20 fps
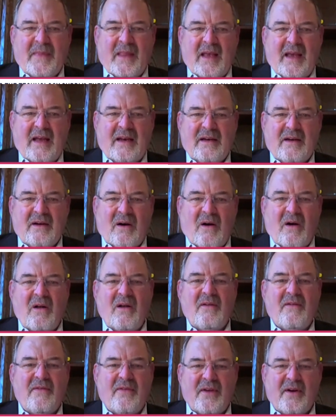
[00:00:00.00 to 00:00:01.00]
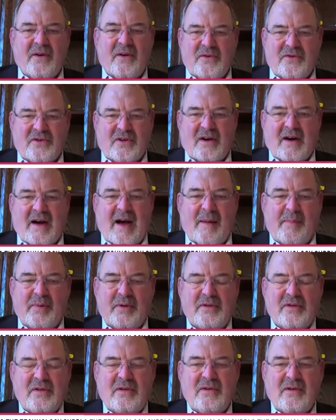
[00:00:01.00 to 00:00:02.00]
And all of those are
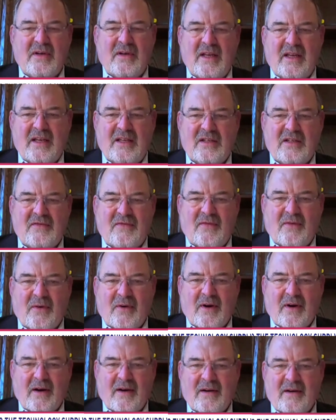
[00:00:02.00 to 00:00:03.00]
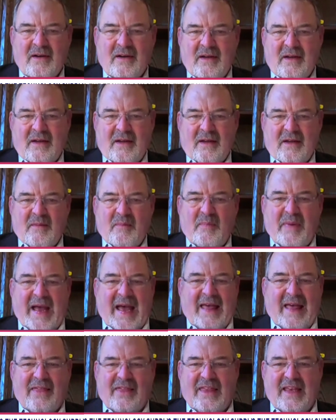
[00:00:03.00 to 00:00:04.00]
opportunities for
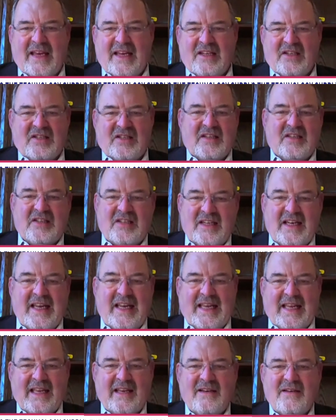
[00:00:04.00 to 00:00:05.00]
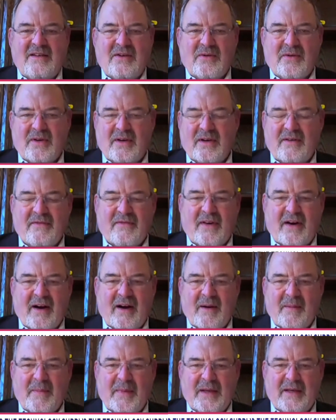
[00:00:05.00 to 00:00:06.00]
bad things to sneak into an
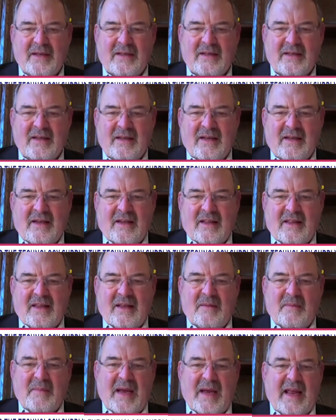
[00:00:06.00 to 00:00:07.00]
environment that may